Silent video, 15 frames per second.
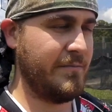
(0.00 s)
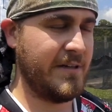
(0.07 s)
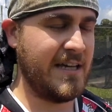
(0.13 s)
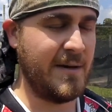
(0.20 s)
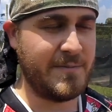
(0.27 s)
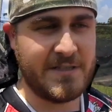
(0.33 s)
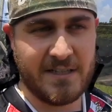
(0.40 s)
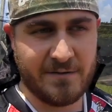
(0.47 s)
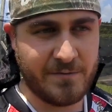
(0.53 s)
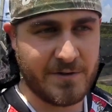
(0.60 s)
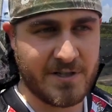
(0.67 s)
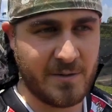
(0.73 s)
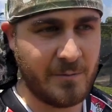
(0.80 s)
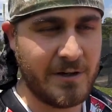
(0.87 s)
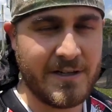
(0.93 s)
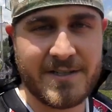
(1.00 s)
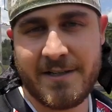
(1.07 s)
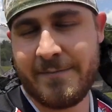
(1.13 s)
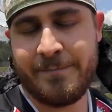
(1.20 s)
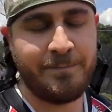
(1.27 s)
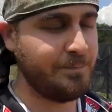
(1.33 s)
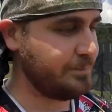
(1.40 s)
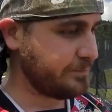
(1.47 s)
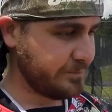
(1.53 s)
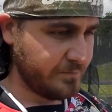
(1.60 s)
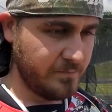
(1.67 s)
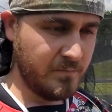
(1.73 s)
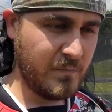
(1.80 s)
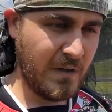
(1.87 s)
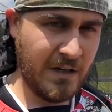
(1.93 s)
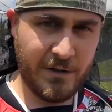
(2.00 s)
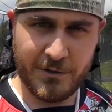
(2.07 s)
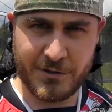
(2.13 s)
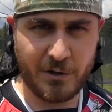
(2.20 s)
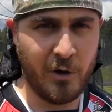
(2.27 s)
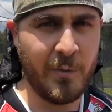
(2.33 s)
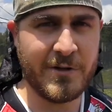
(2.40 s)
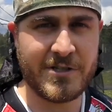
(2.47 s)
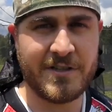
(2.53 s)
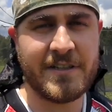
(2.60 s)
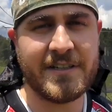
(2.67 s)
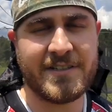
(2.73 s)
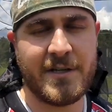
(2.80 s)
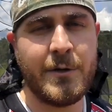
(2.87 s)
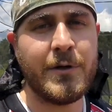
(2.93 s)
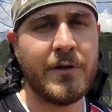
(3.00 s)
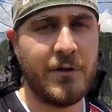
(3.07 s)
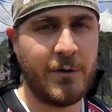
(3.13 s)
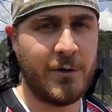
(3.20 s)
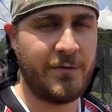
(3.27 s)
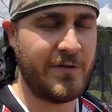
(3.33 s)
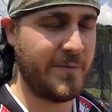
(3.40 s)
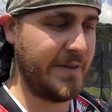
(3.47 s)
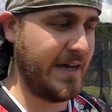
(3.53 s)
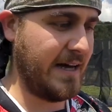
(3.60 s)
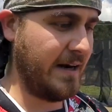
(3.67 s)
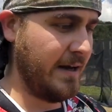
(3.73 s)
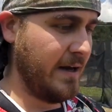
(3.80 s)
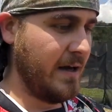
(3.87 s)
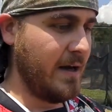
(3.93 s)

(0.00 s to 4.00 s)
kept in for some reason. There's a whole bunch of things that you can learn from that.